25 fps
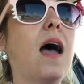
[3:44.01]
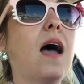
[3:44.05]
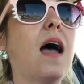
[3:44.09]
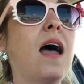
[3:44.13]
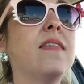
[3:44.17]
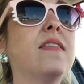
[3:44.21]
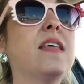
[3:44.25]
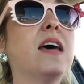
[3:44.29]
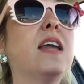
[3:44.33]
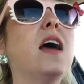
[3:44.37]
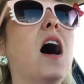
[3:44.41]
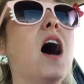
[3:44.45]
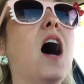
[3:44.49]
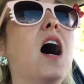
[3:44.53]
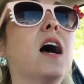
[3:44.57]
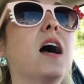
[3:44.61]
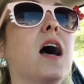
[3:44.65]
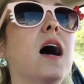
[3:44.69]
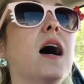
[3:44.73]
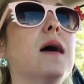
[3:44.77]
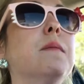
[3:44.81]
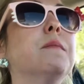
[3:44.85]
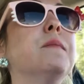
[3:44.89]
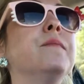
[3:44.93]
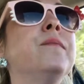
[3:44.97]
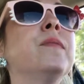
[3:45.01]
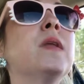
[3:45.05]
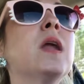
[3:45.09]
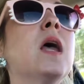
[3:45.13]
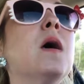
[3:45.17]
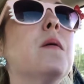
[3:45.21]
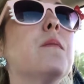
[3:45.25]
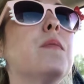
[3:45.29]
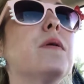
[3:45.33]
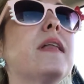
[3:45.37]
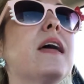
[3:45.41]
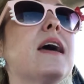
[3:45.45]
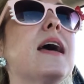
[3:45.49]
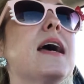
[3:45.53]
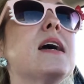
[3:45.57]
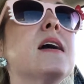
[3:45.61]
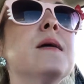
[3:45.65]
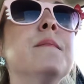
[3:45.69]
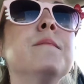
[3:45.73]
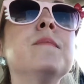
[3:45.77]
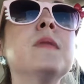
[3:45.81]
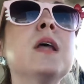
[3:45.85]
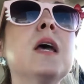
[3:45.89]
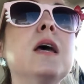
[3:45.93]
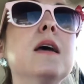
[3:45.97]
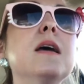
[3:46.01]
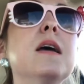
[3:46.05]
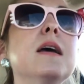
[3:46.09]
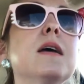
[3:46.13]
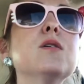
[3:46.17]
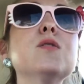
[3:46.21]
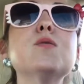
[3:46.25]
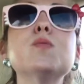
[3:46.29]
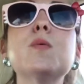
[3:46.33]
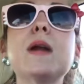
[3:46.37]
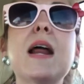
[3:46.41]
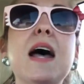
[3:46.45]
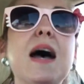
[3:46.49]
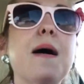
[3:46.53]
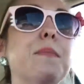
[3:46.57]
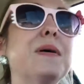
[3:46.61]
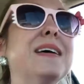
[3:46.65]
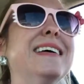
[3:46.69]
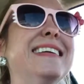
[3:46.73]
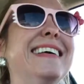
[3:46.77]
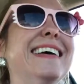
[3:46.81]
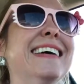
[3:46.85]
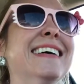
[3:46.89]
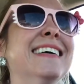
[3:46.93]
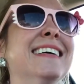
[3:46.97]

and then hung up. But like, here's what happened.